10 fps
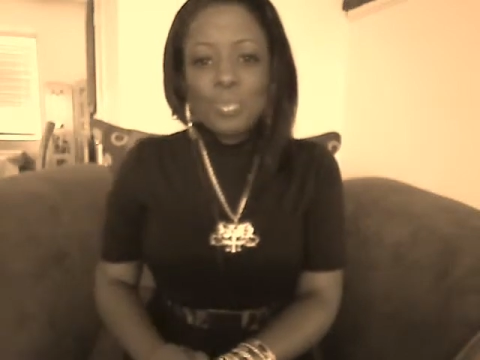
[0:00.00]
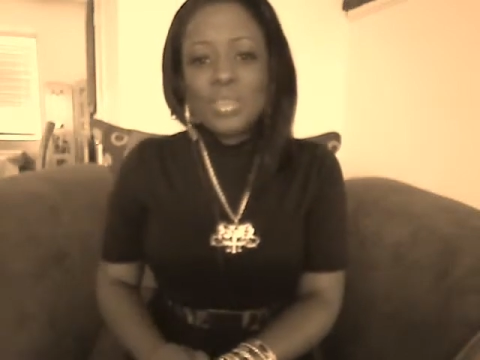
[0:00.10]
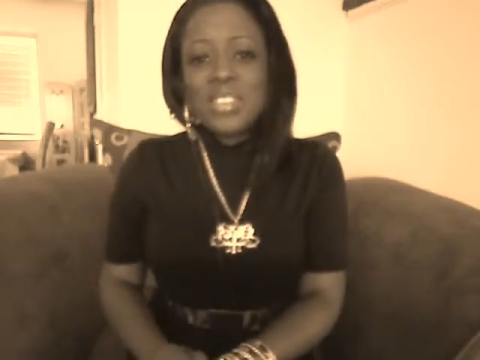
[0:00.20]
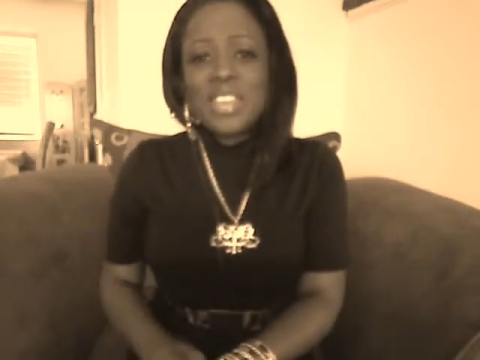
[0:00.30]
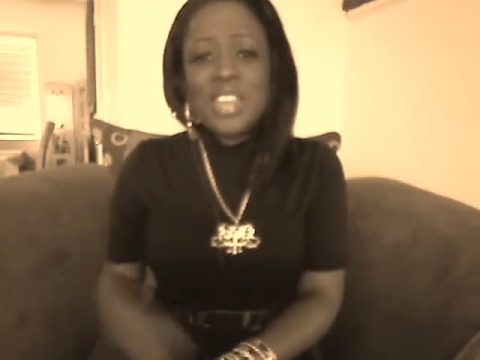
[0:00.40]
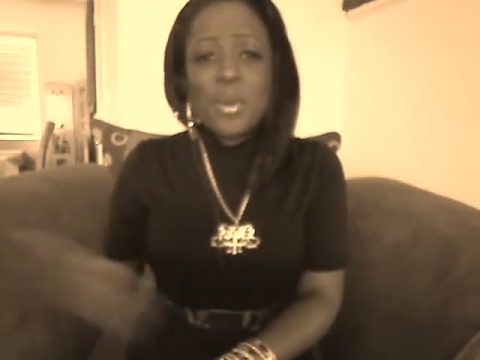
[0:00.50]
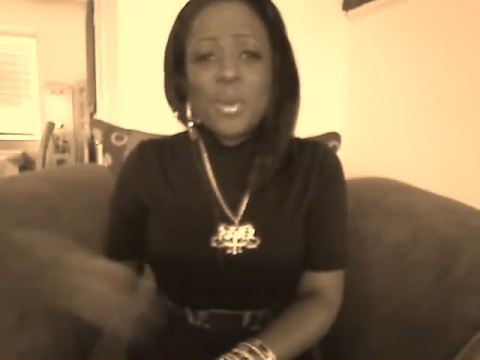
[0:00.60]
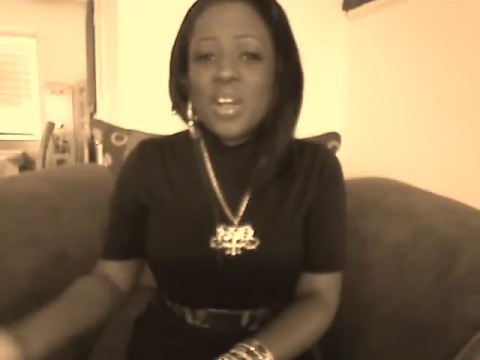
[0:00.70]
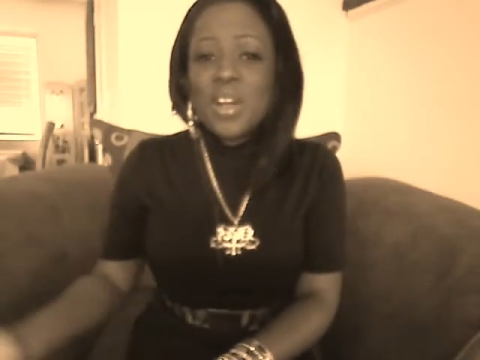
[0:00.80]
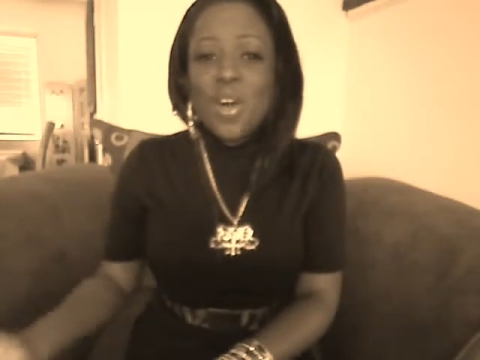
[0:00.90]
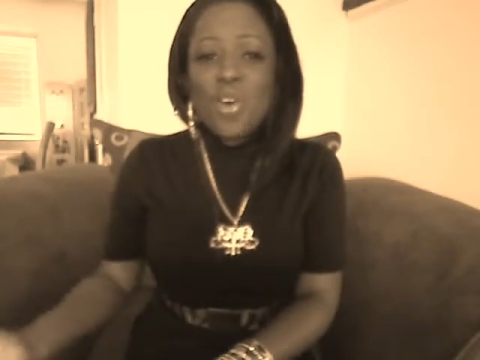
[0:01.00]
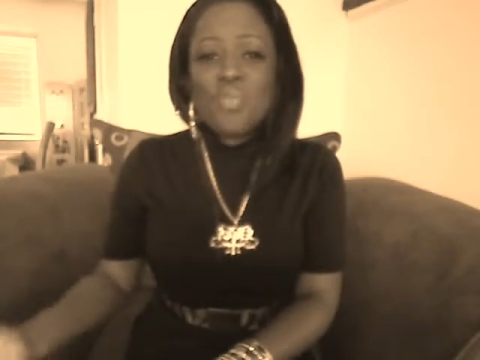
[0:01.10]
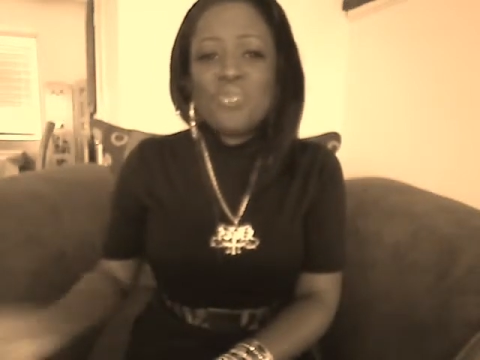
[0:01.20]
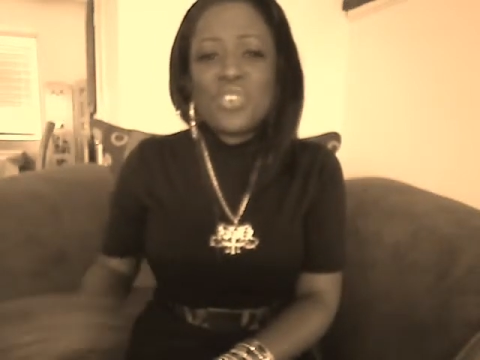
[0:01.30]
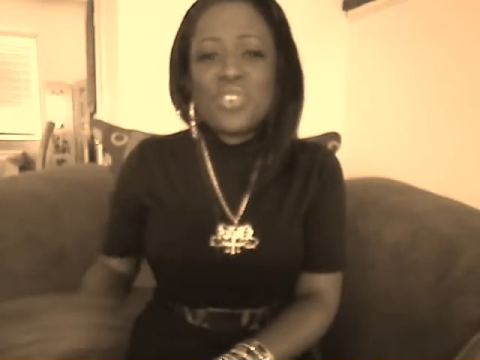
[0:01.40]
that they were at
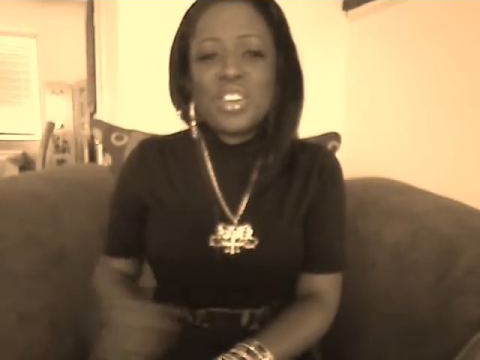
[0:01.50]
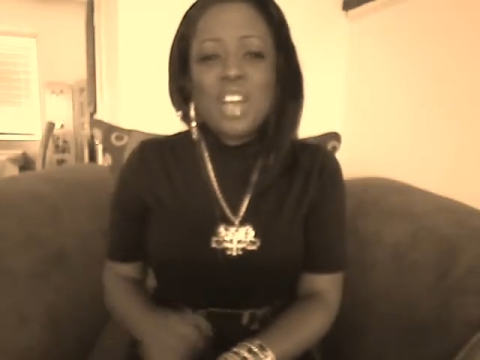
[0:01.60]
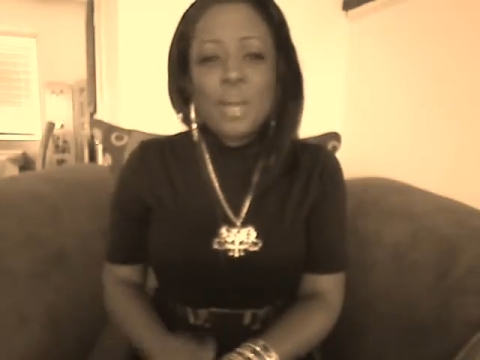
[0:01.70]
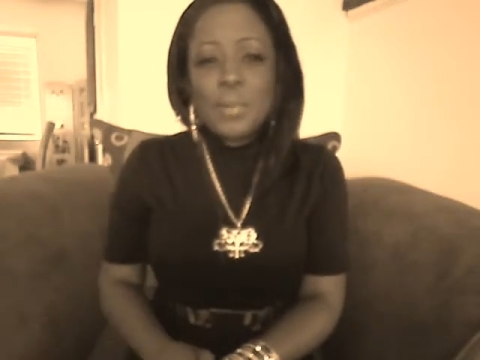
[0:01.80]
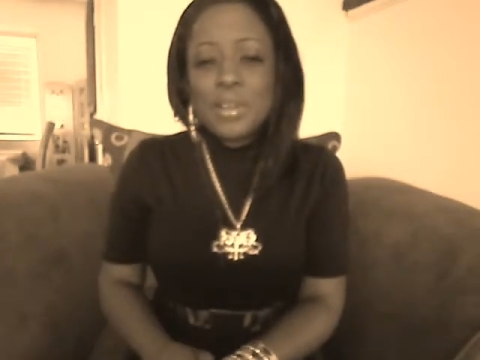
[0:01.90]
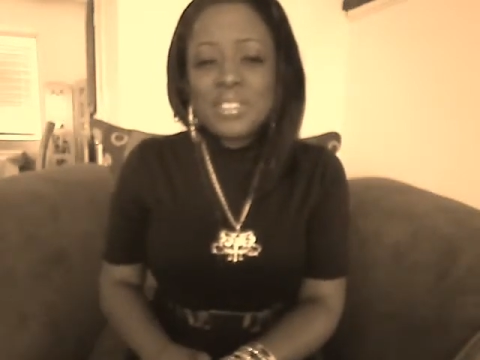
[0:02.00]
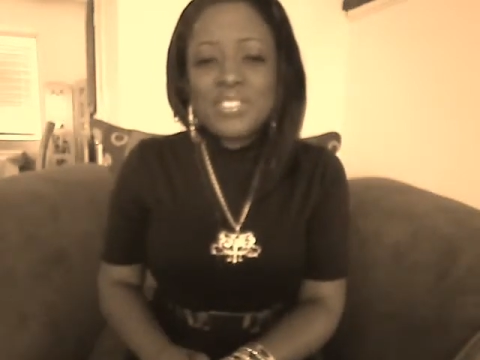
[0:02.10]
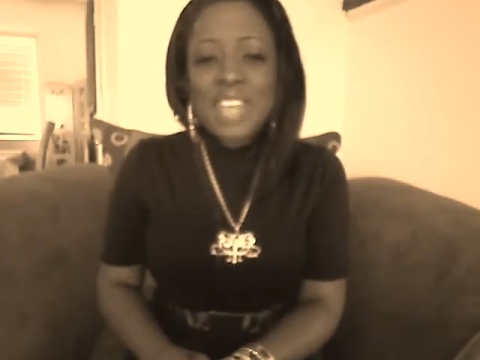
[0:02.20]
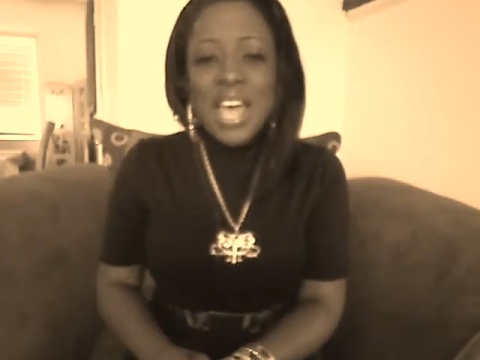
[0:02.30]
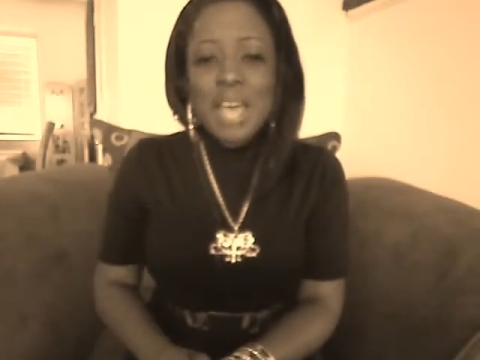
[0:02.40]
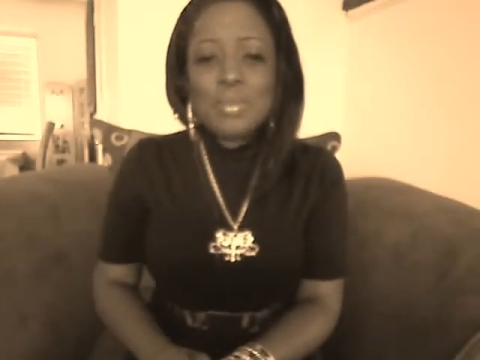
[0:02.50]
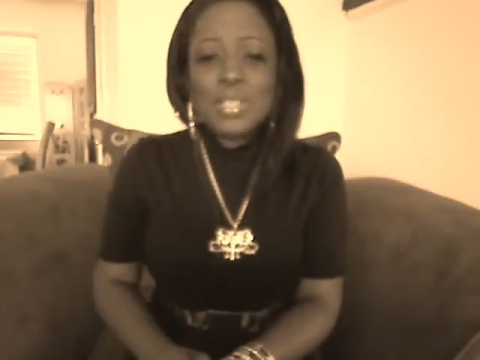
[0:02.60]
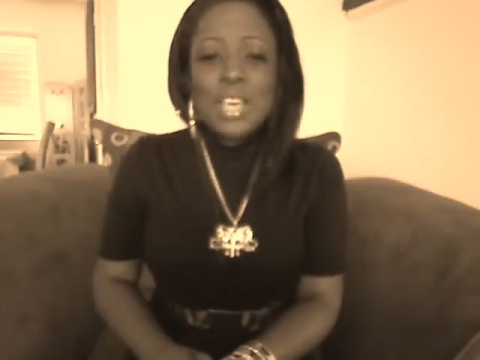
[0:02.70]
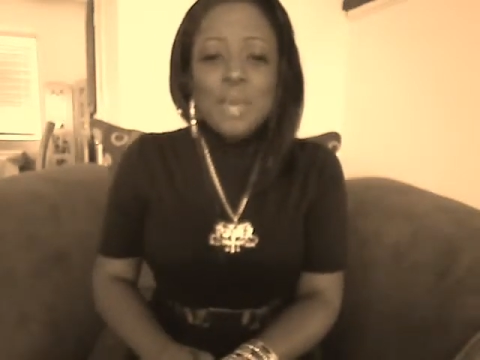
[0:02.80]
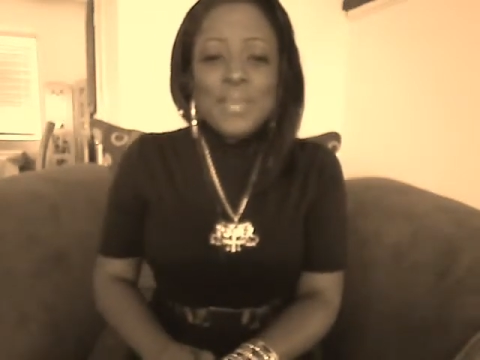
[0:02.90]
home for long periods of times.